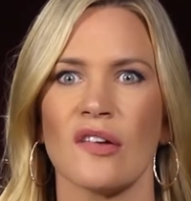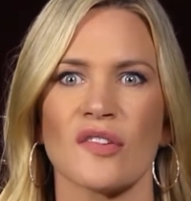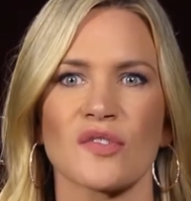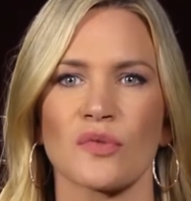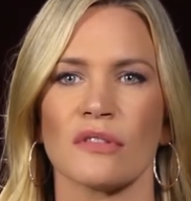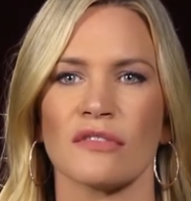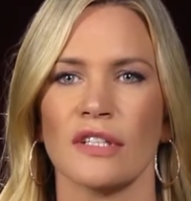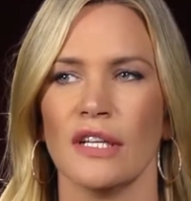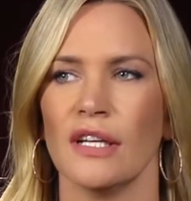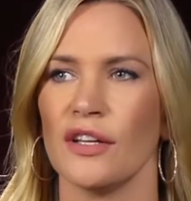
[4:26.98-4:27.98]
else sort of,
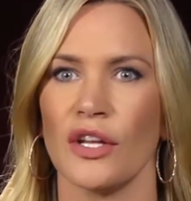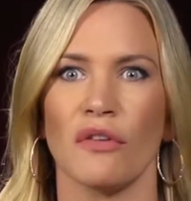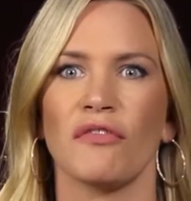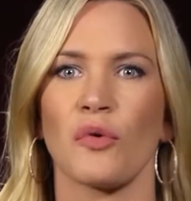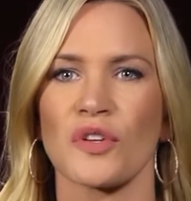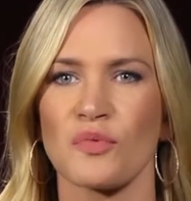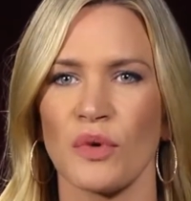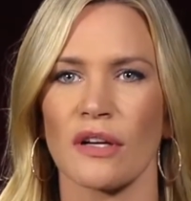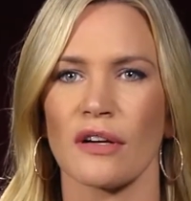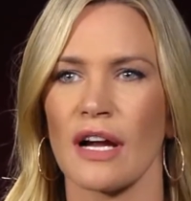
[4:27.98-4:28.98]
you know, Forrest
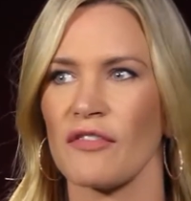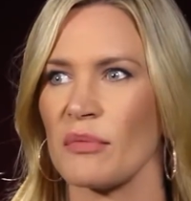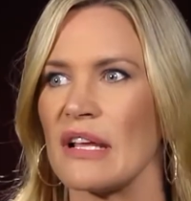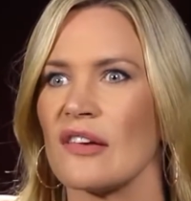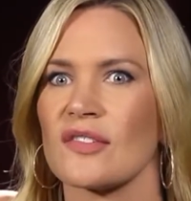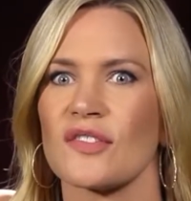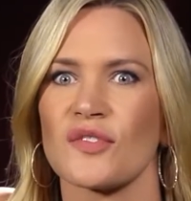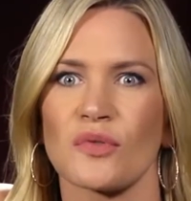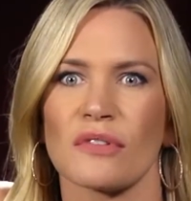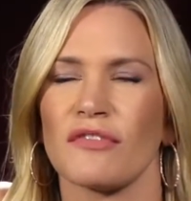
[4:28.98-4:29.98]
Whitaker, everybody else is
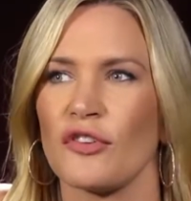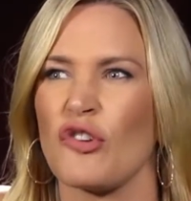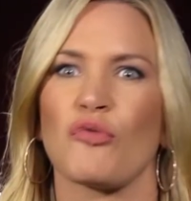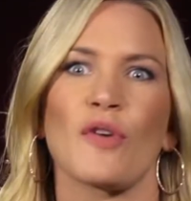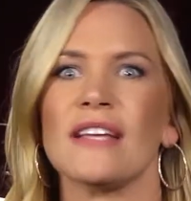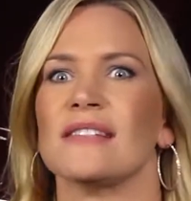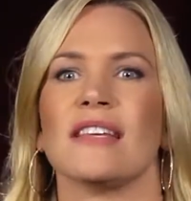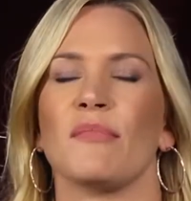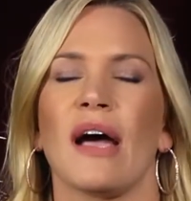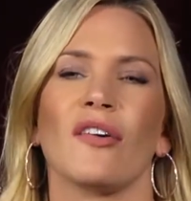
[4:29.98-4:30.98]
sort of
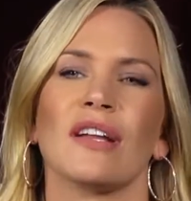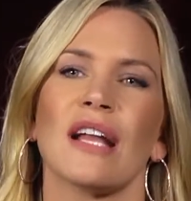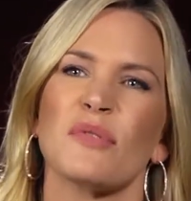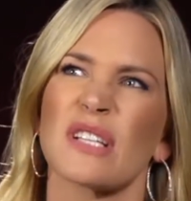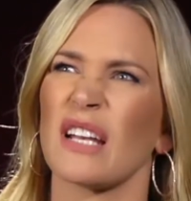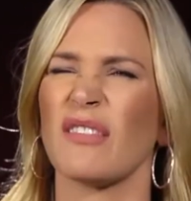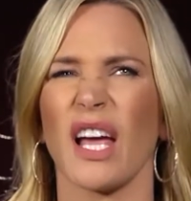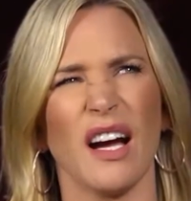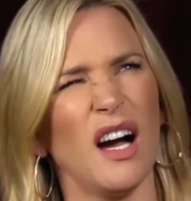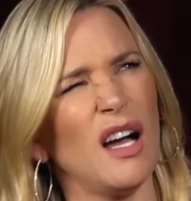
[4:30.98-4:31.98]
crazy about. And I was kind of
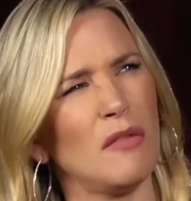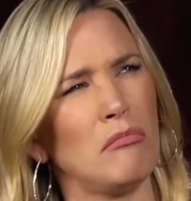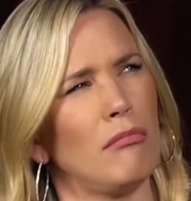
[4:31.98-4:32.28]
like, huh?